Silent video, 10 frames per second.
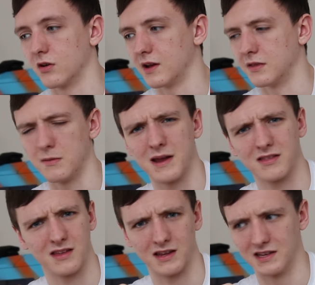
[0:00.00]
And the main
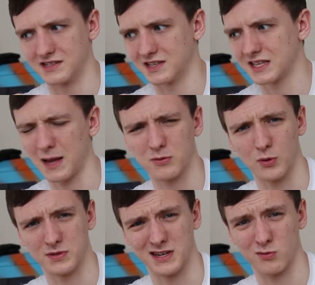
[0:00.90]
thing is this
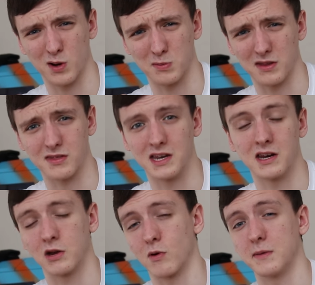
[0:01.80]
laptop is incredibly thin
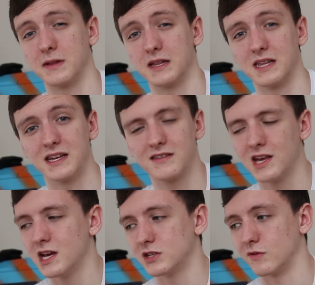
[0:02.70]
and incredibly light,
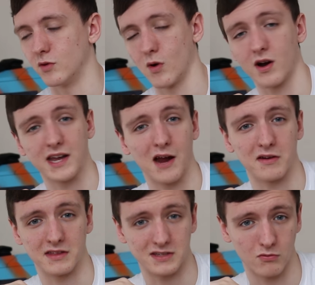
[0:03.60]
so if you are
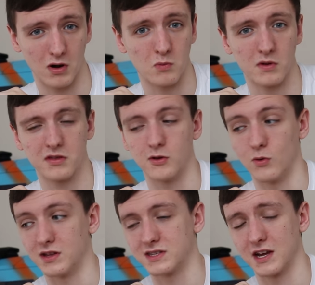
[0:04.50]
carrying this around with you,
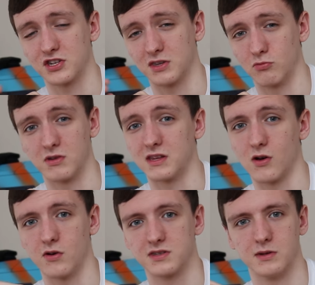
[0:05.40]
it's actually really
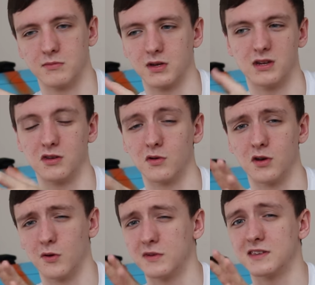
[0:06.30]
awesome and you don't
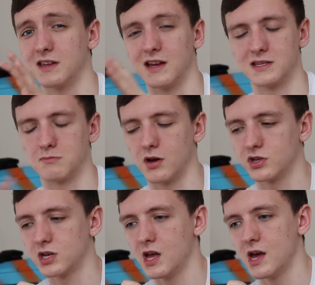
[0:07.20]
notice it as
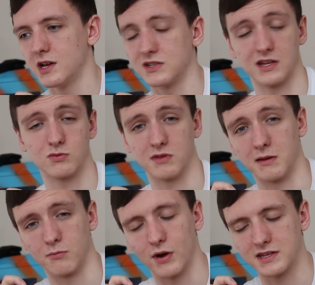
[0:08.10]
much, so that's really
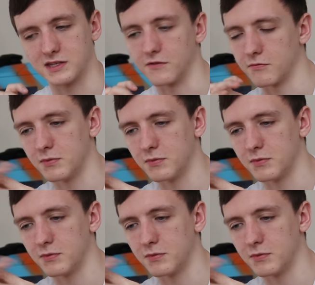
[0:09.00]
impressive.